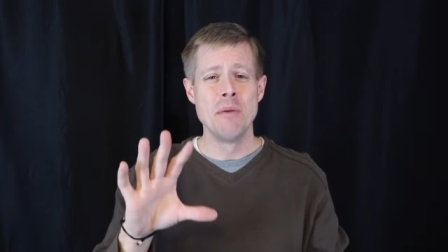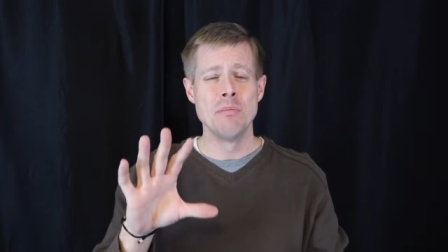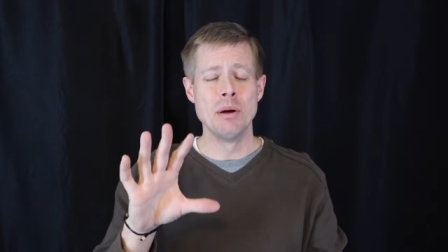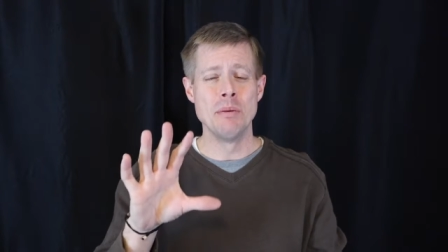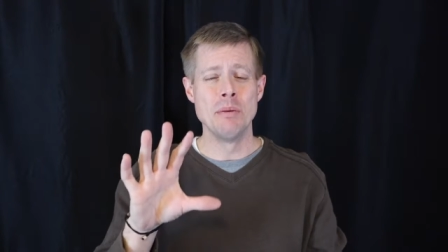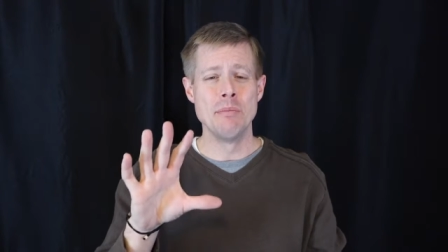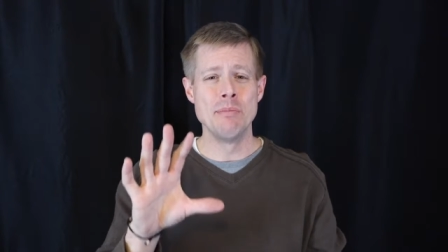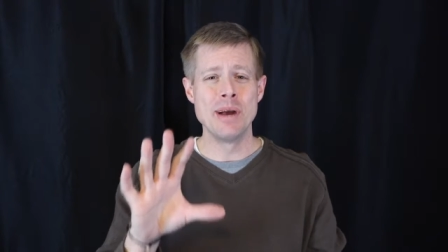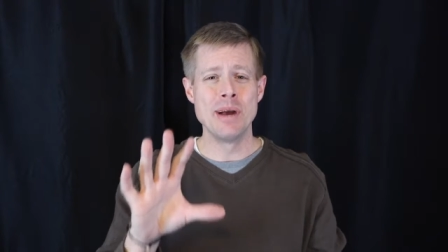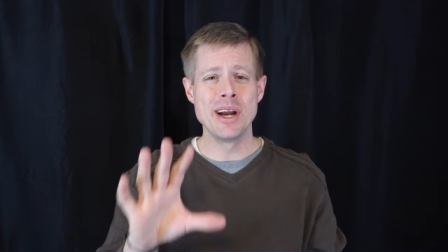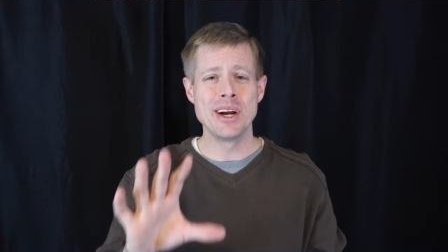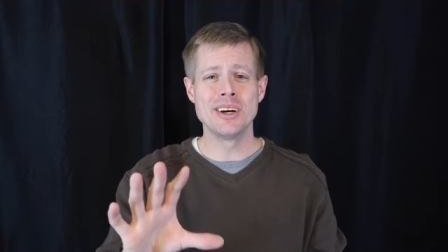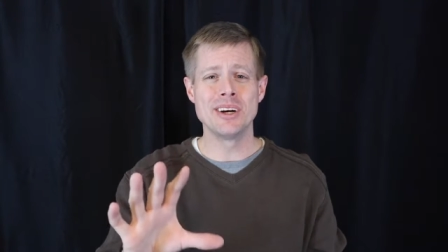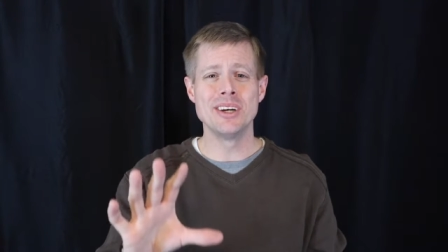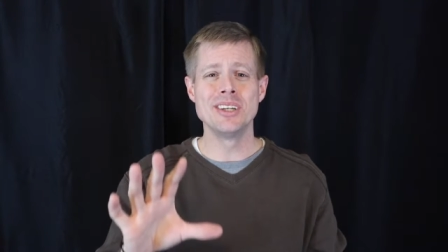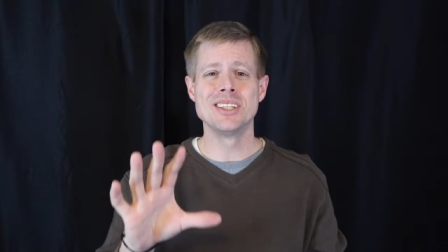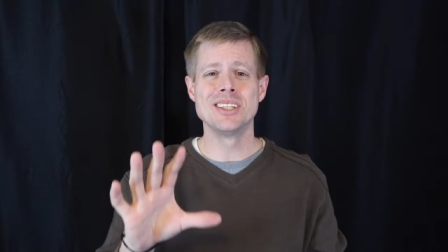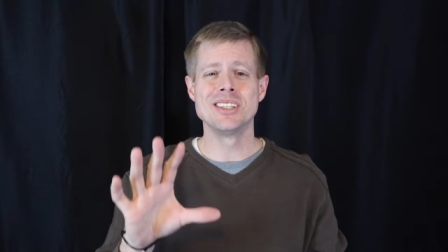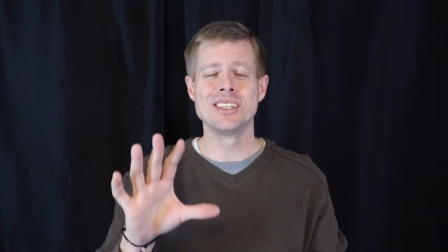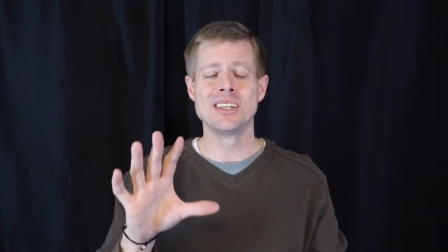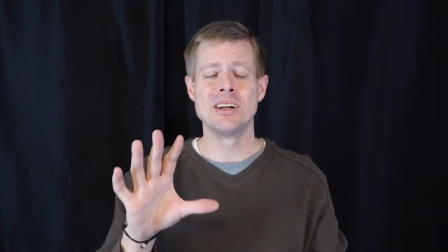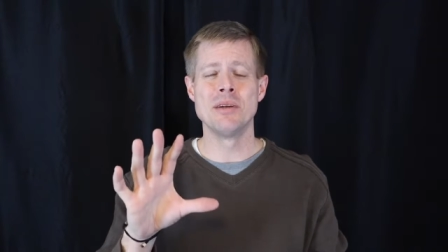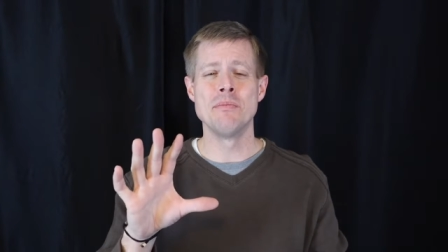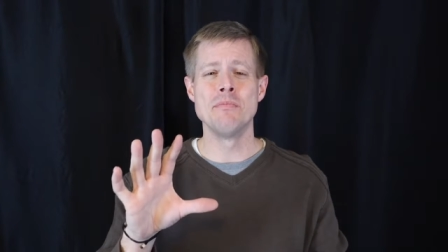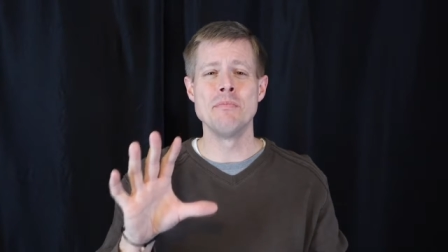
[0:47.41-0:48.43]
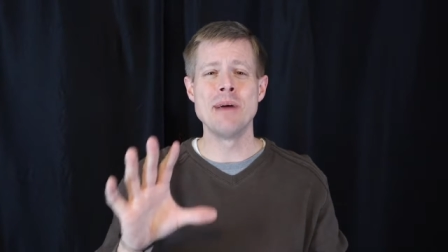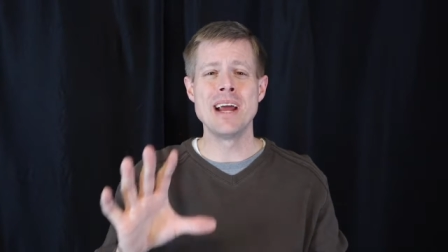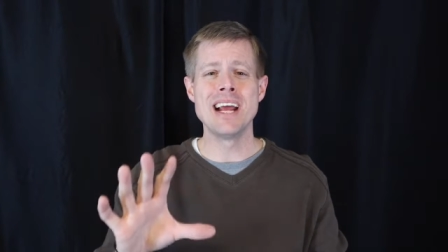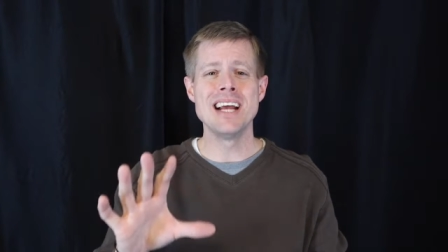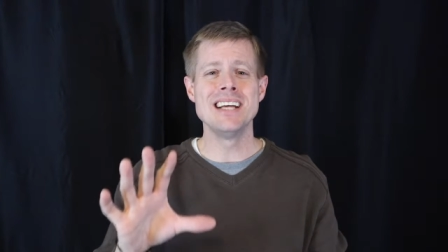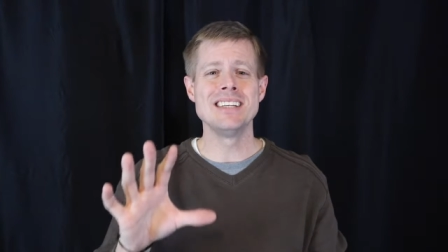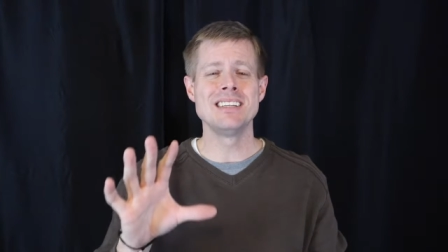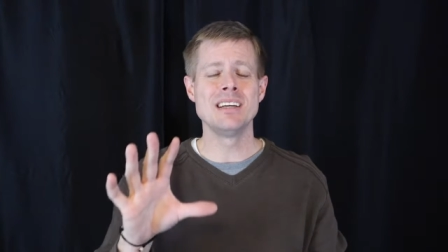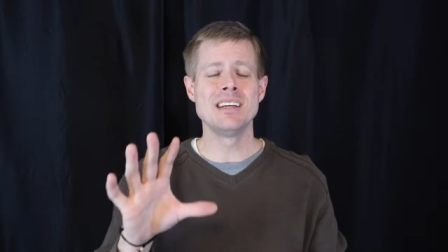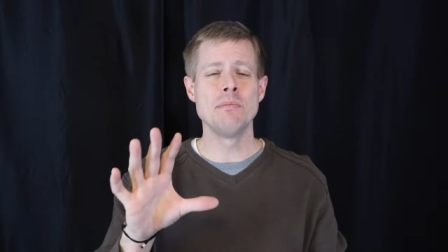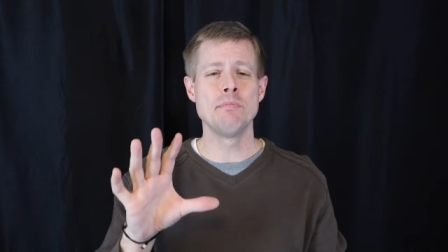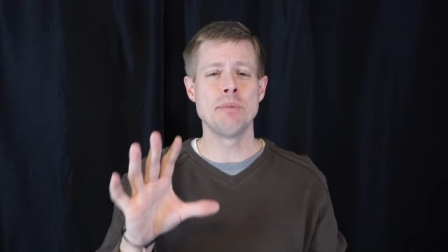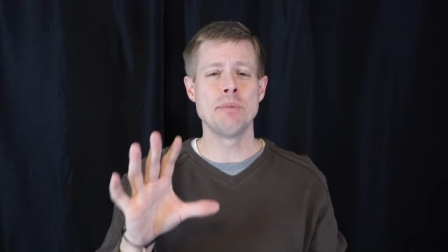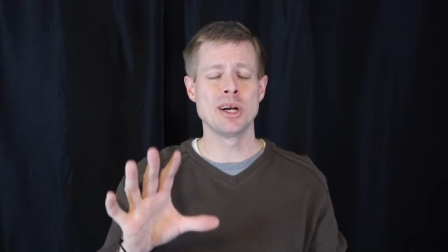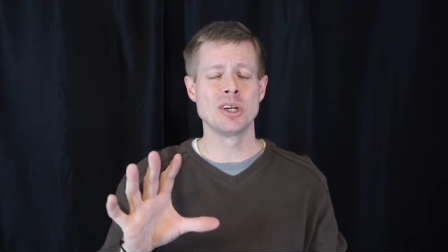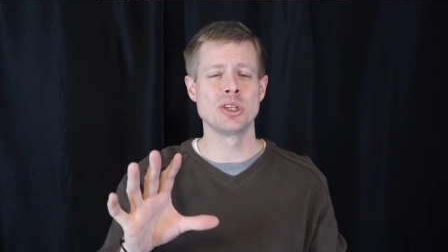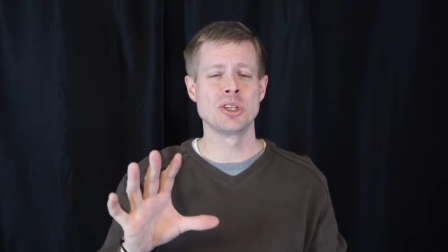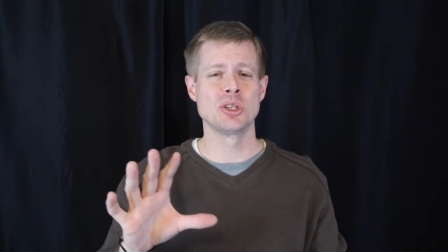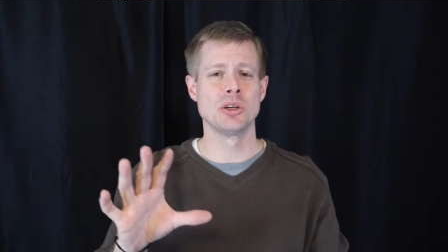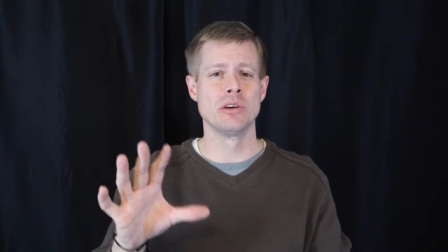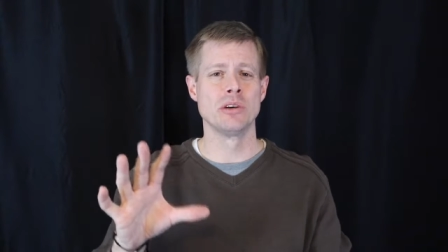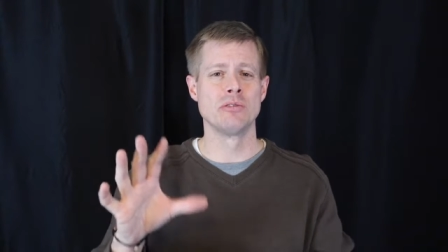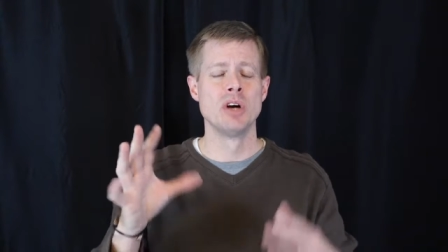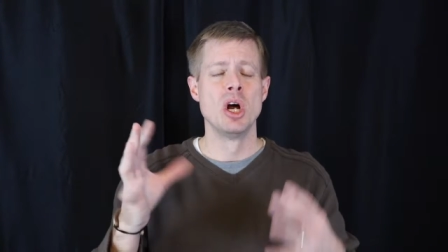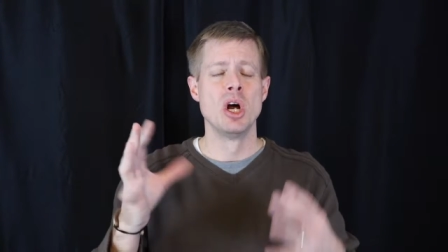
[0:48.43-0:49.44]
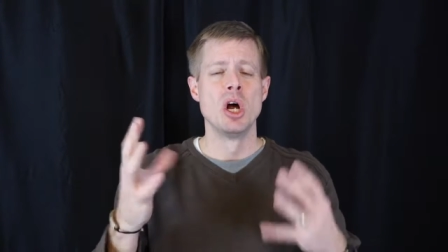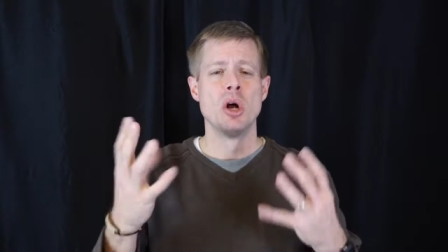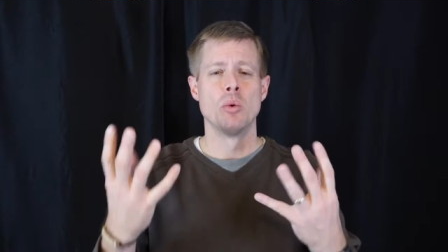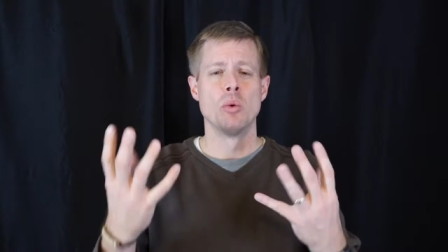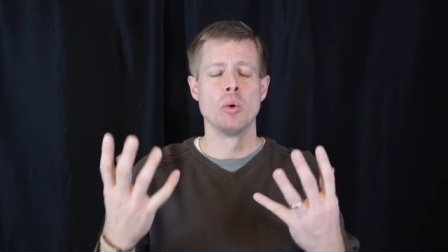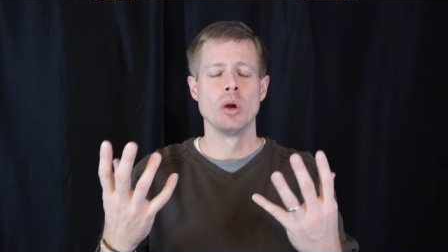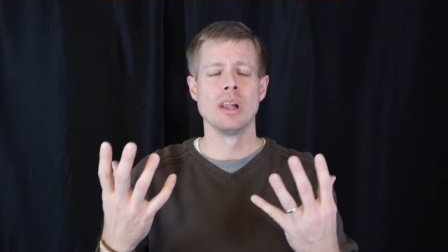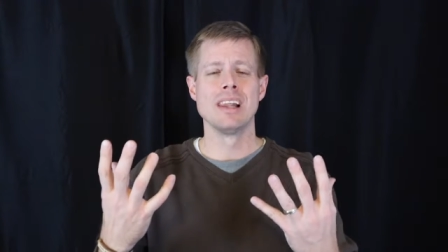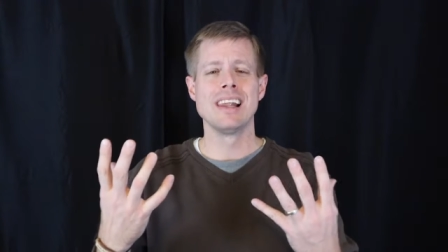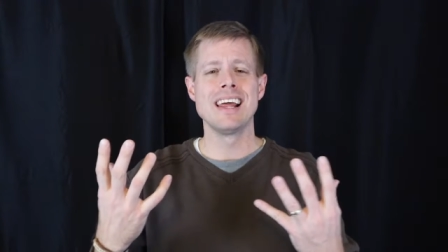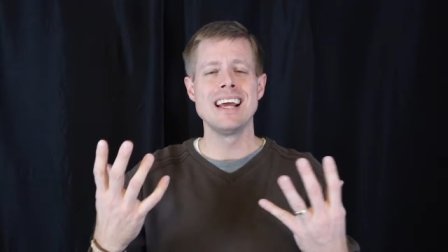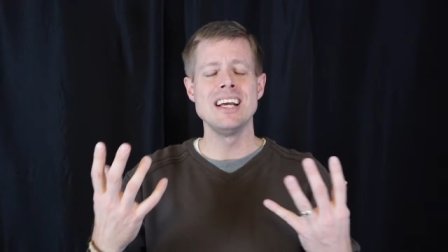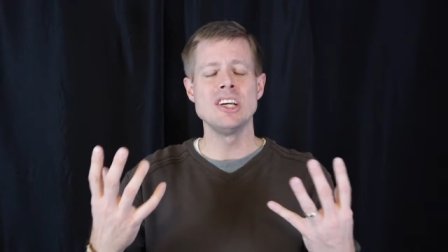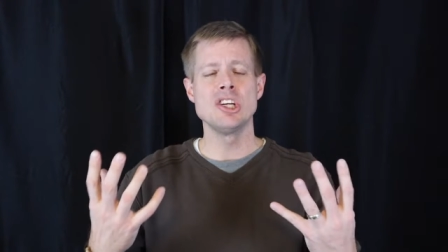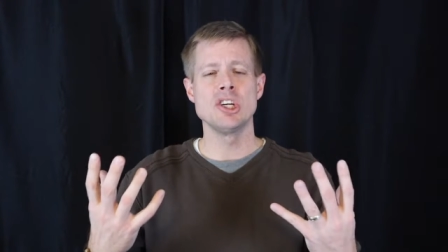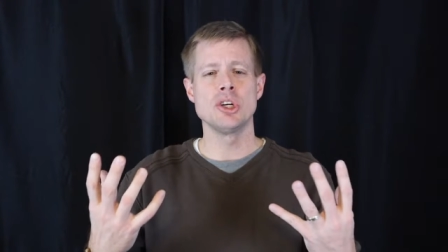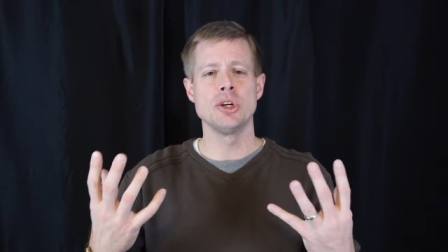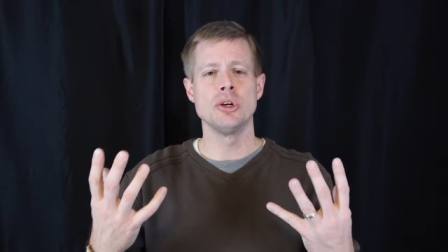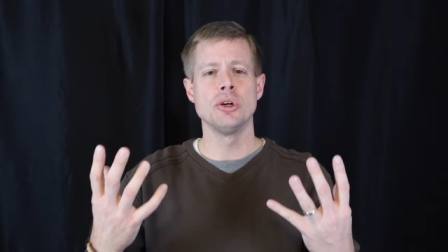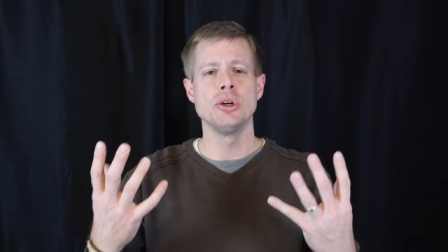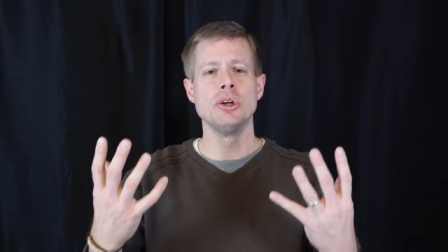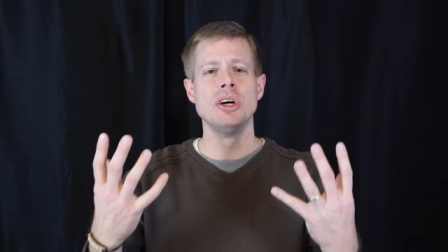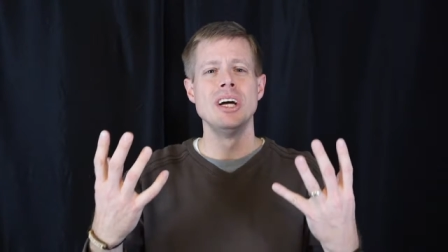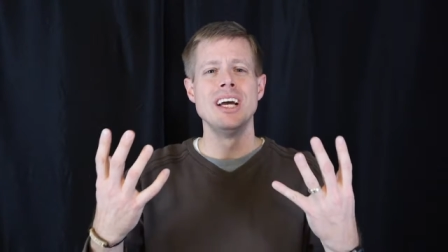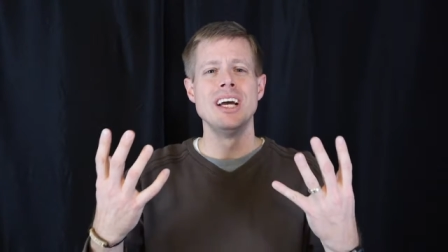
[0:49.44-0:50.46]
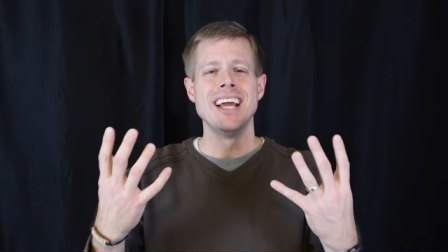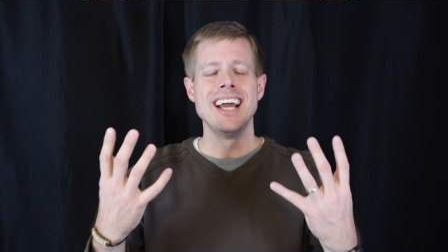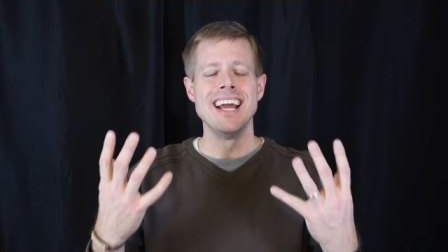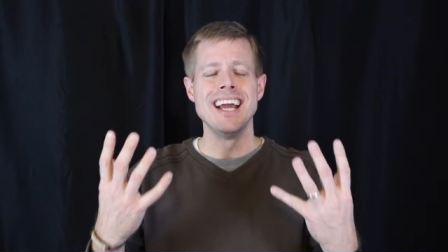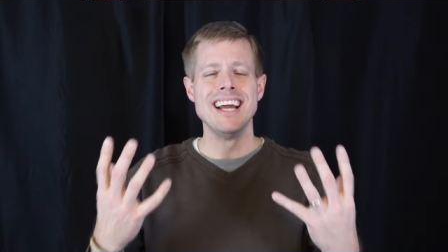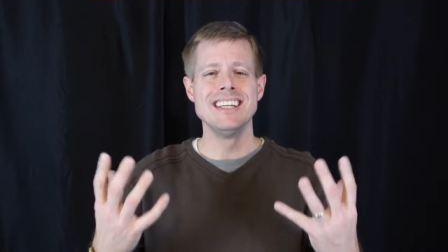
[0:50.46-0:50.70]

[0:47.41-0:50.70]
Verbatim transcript: but marriage is an amazing picture of relational